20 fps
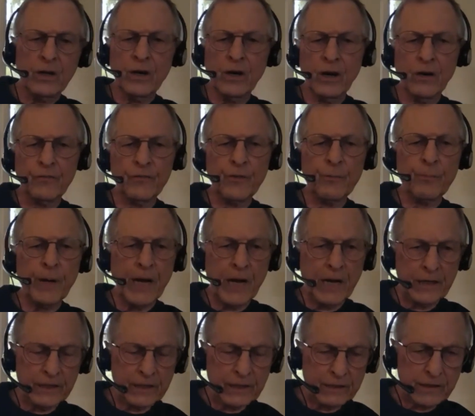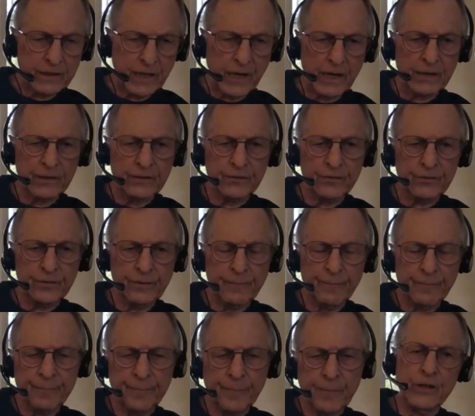of the panic attacks.
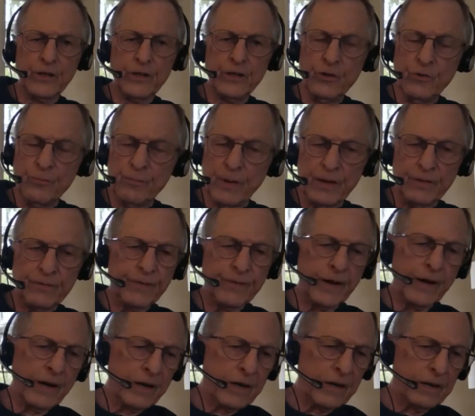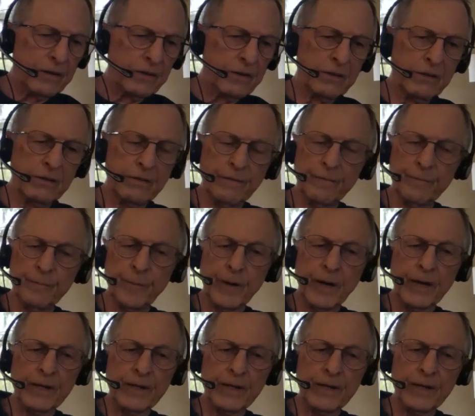You may find by
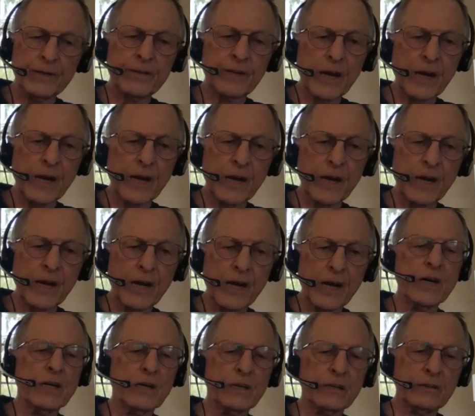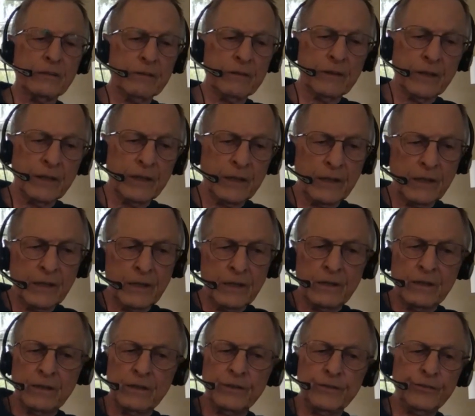the time it's done
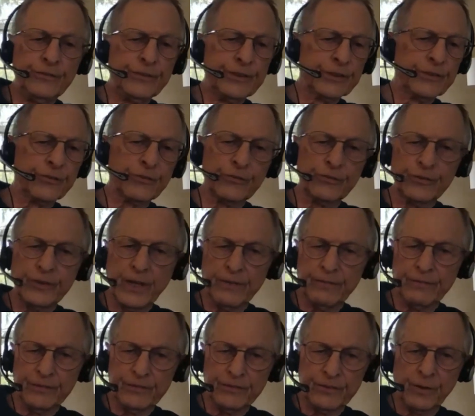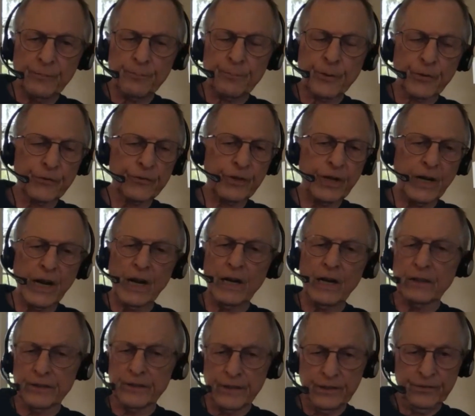six or seven
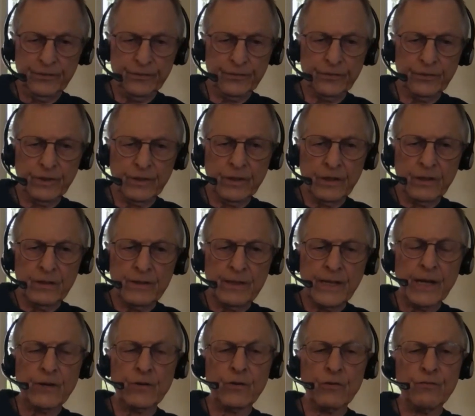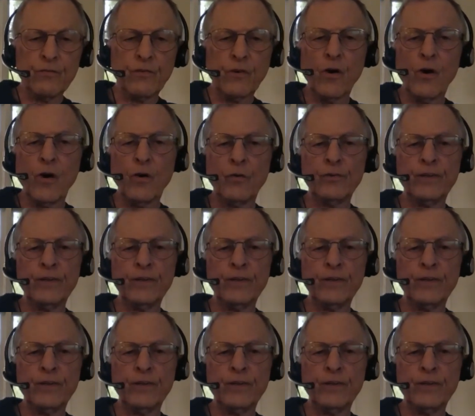subpersonalities that are involved